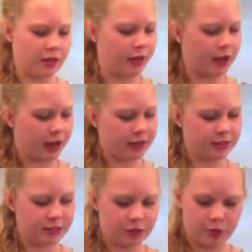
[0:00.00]
the
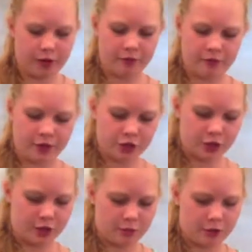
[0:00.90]
nicest way of
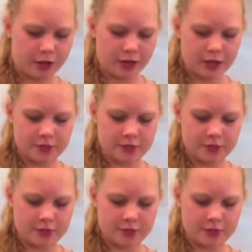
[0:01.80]
finishing a pudding,